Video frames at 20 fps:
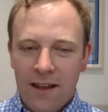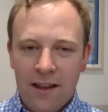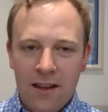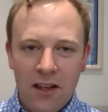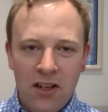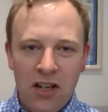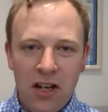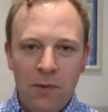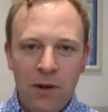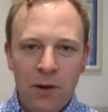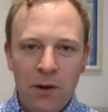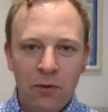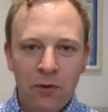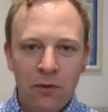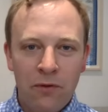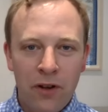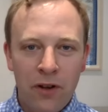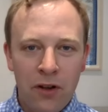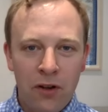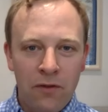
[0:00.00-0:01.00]
the GP will
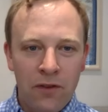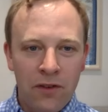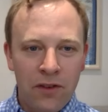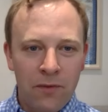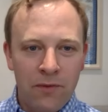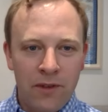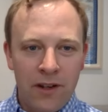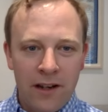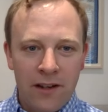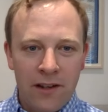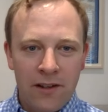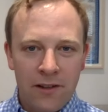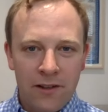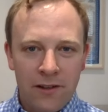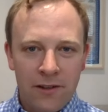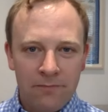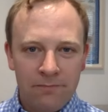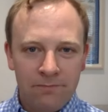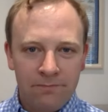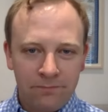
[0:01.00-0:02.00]
refer you for some
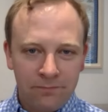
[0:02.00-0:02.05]
tests.